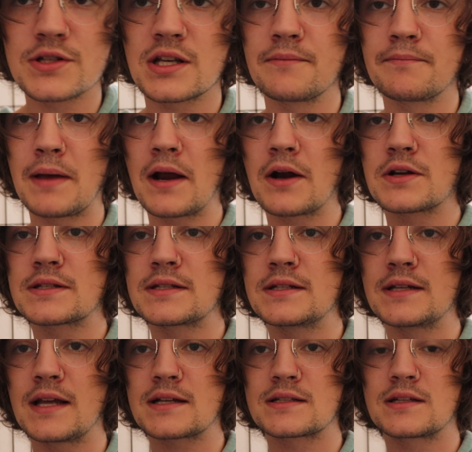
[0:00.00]
a
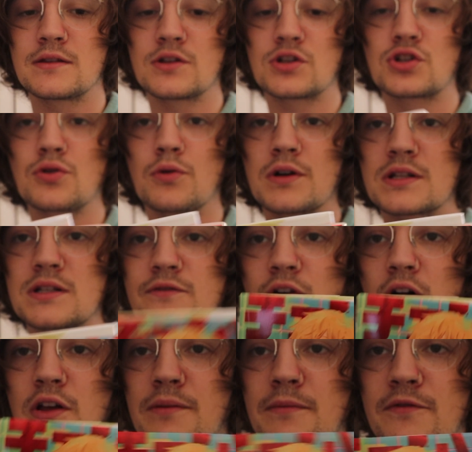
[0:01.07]
comparison next to the shortest
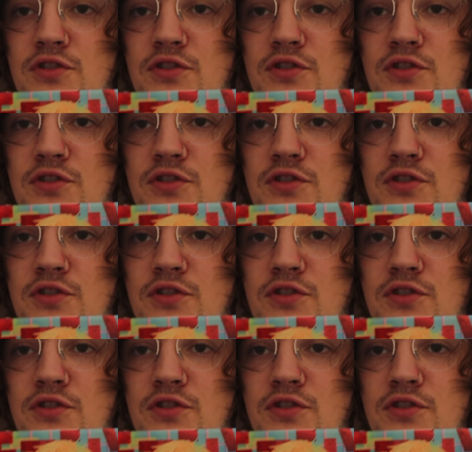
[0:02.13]
volume of